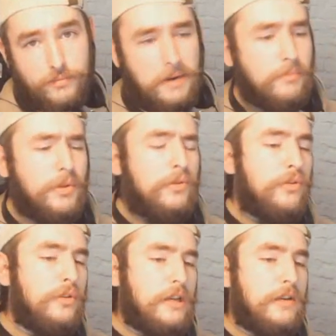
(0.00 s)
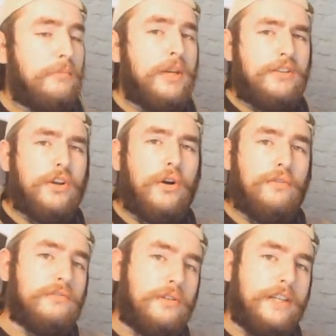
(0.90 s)
rep, you take a picture
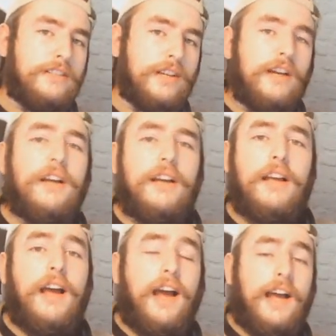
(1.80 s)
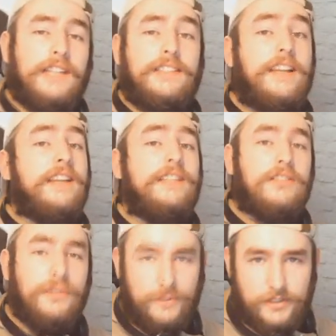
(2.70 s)
of Crater and sell it to the